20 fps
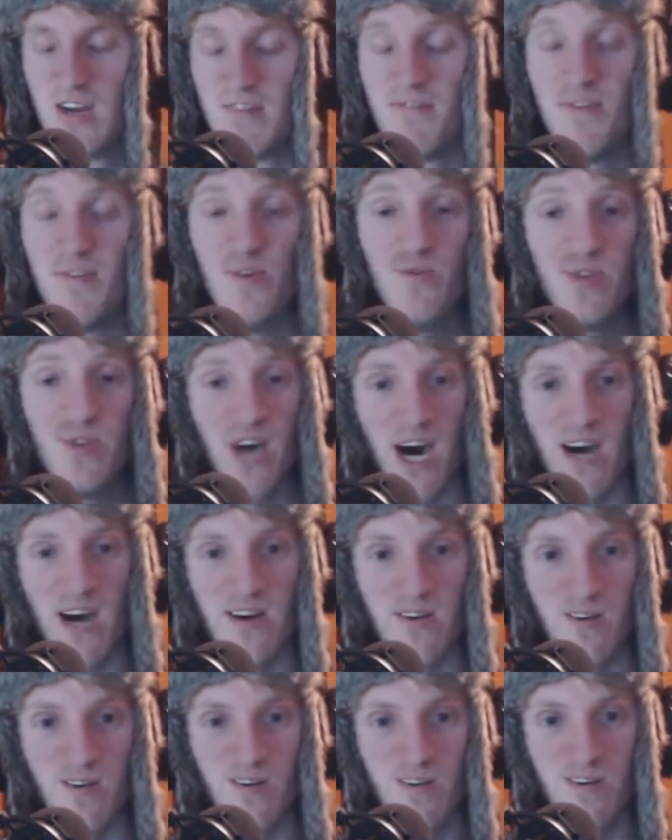
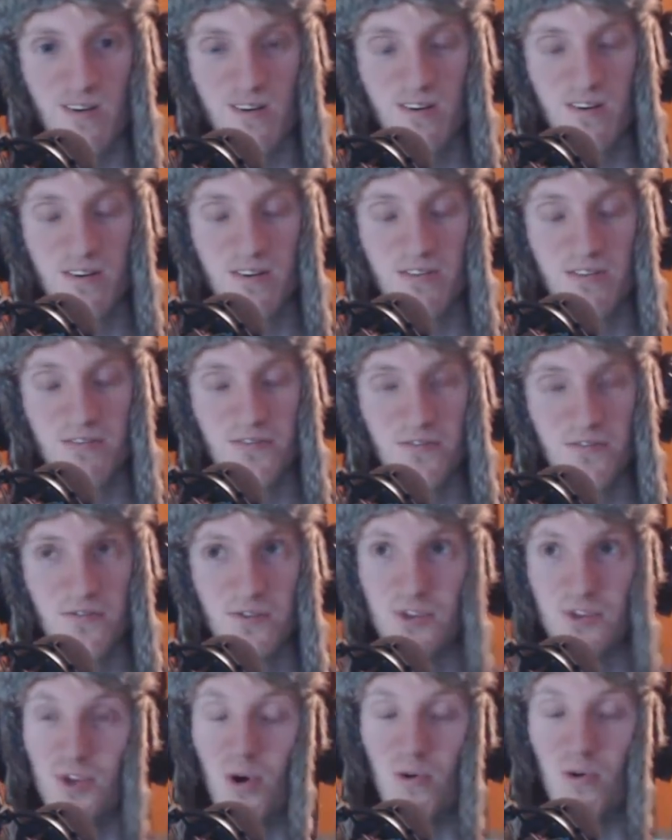futile,
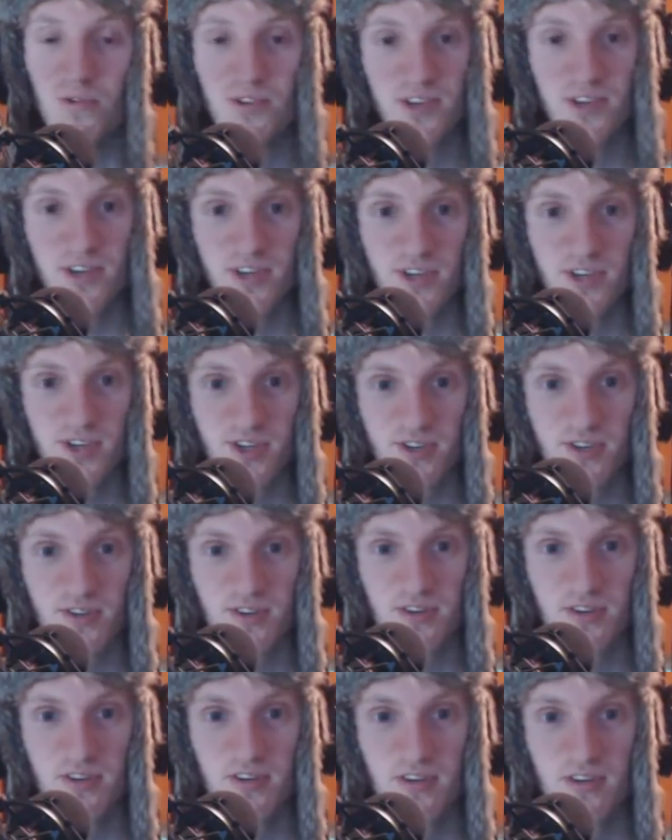doltish,